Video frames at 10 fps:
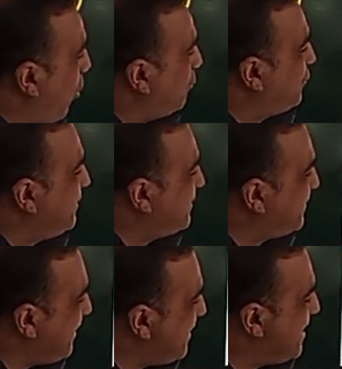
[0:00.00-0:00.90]
Cauchy
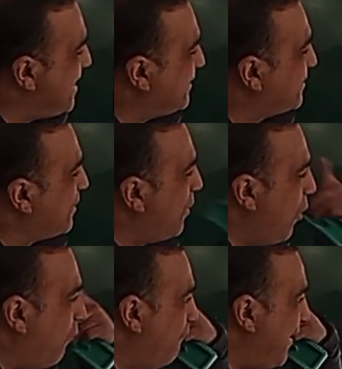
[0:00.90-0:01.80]
sequence
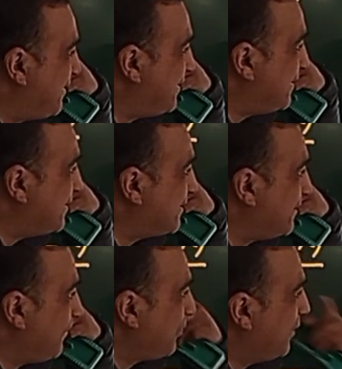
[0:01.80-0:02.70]
of
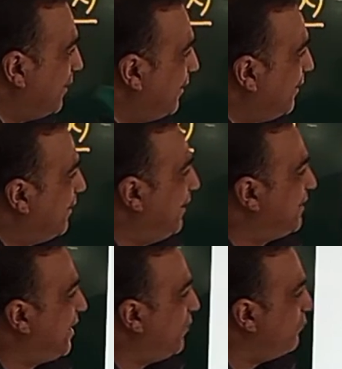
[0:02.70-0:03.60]
vectors,
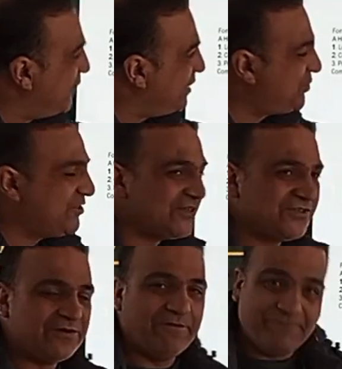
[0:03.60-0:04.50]
it
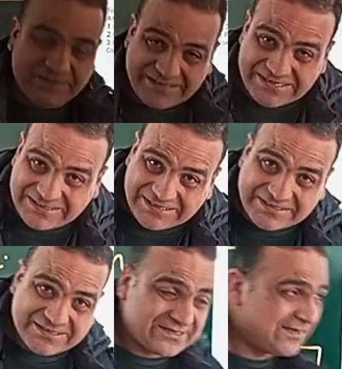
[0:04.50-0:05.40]
converges within
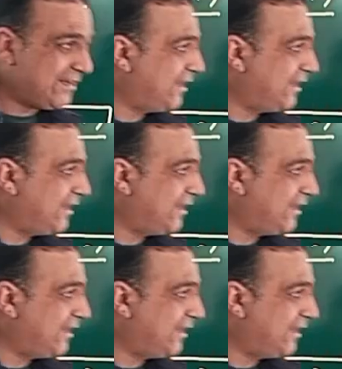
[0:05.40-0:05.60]
this